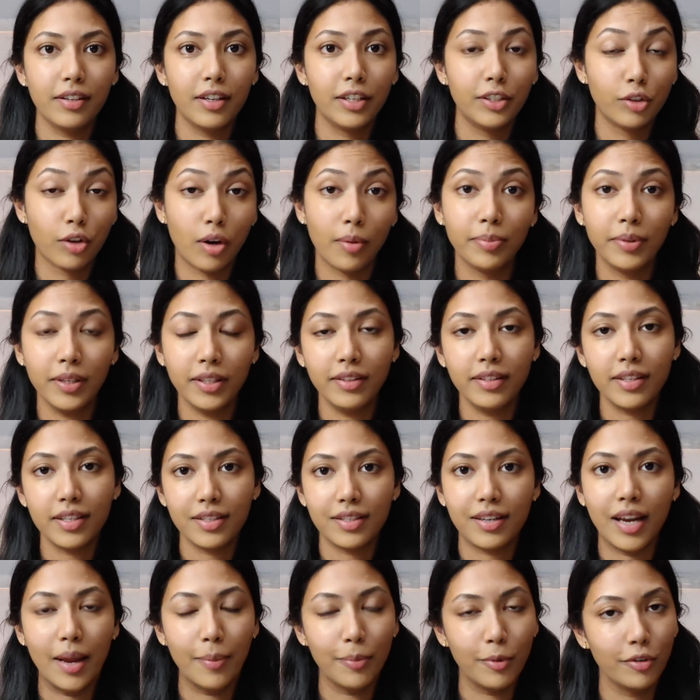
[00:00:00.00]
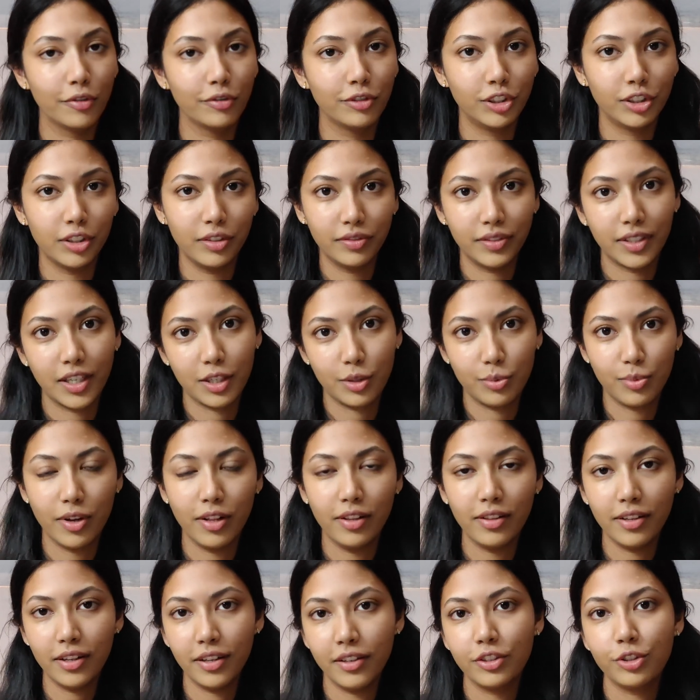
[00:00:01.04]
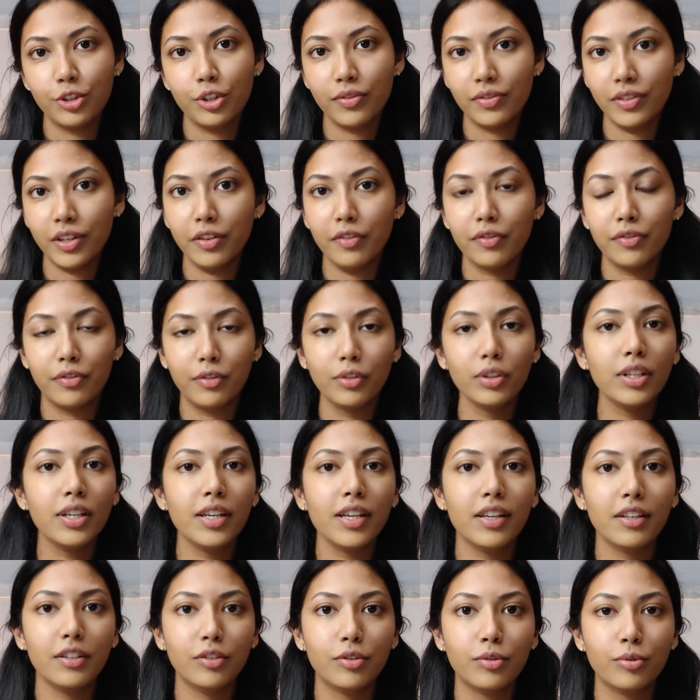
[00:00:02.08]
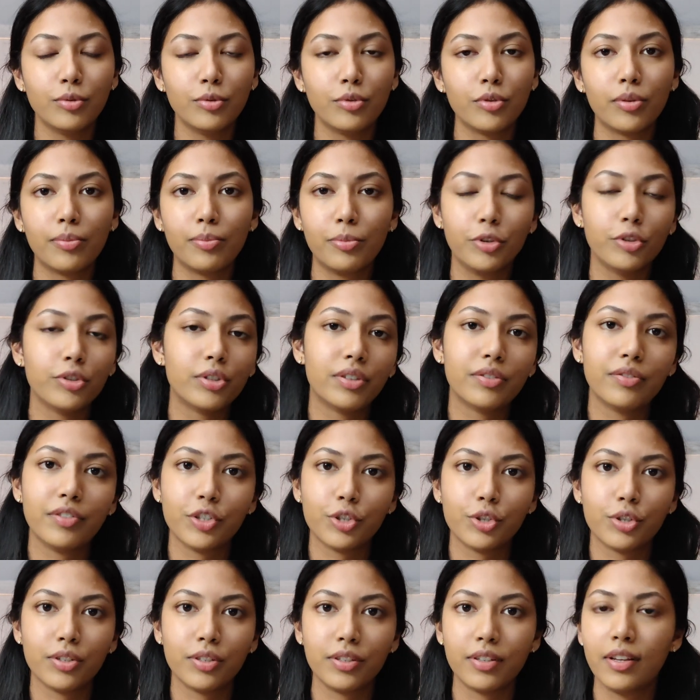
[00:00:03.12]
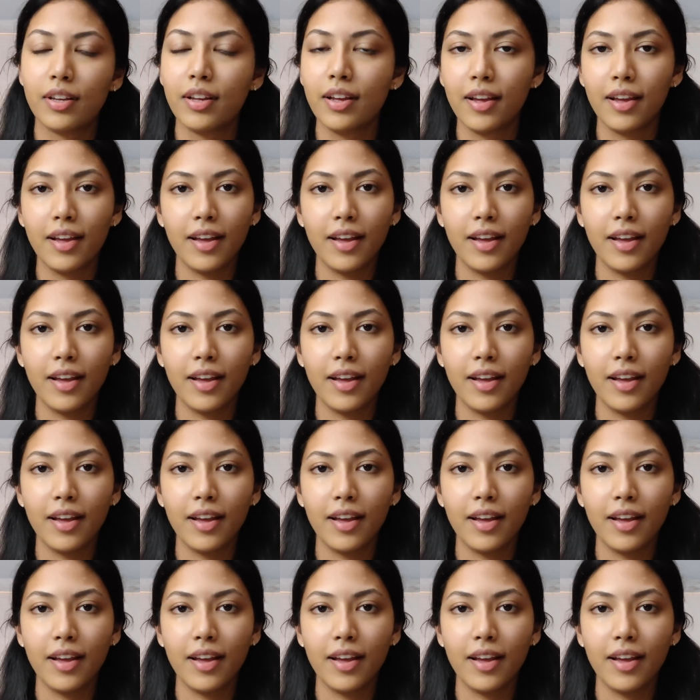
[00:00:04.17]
adopting this type of shift as well and shifting fully into computer vision